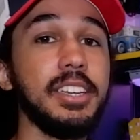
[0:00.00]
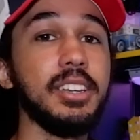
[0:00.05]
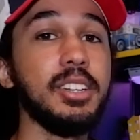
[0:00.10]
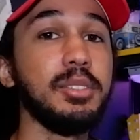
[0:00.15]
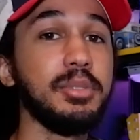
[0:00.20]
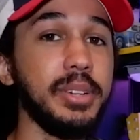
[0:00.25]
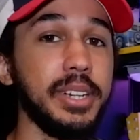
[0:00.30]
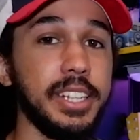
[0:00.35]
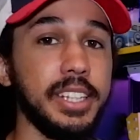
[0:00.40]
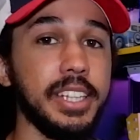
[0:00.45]
and
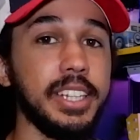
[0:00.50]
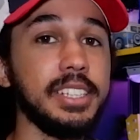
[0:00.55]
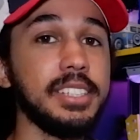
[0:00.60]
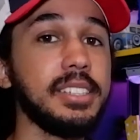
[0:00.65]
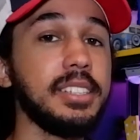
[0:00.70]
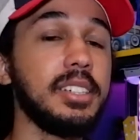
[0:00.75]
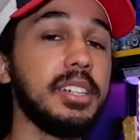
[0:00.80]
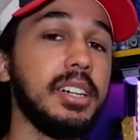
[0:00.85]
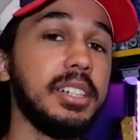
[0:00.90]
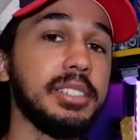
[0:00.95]
yellow Fredde
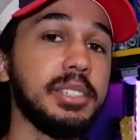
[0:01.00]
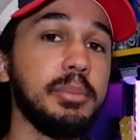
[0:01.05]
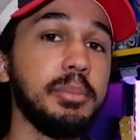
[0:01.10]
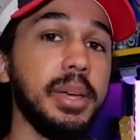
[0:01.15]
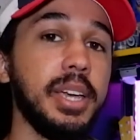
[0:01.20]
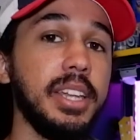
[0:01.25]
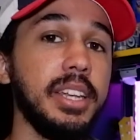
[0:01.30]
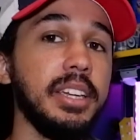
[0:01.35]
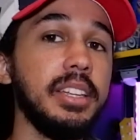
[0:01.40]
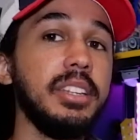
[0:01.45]
Desk, custom
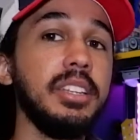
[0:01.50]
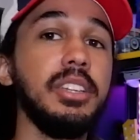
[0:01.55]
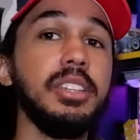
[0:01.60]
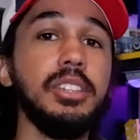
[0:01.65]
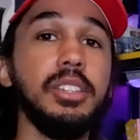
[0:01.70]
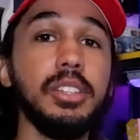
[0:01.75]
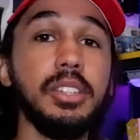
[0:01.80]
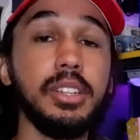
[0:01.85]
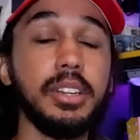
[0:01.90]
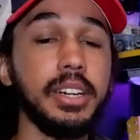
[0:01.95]
painted.
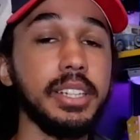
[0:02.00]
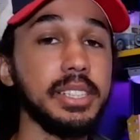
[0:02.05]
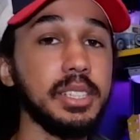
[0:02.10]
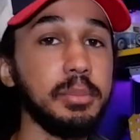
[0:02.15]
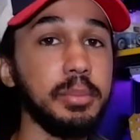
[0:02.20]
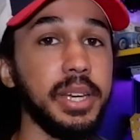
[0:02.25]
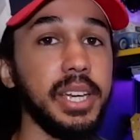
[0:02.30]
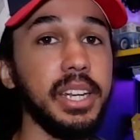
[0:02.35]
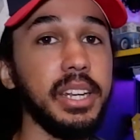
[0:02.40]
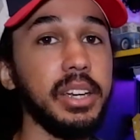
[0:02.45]
You can
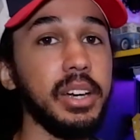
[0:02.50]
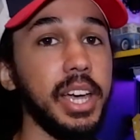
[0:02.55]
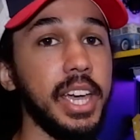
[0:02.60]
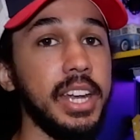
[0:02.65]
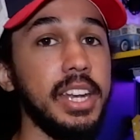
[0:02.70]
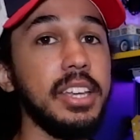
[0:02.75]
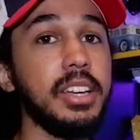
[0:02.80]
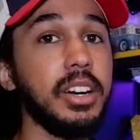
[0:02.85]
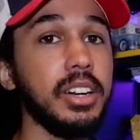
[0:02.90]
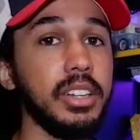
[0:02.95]
custom paint it
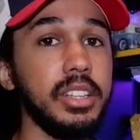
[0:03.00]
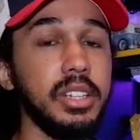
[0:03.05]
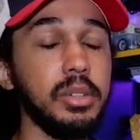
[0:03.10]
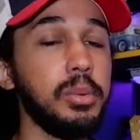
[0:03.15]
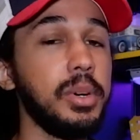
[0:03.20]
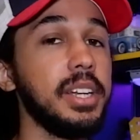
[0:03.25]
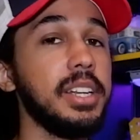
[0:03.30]
any color you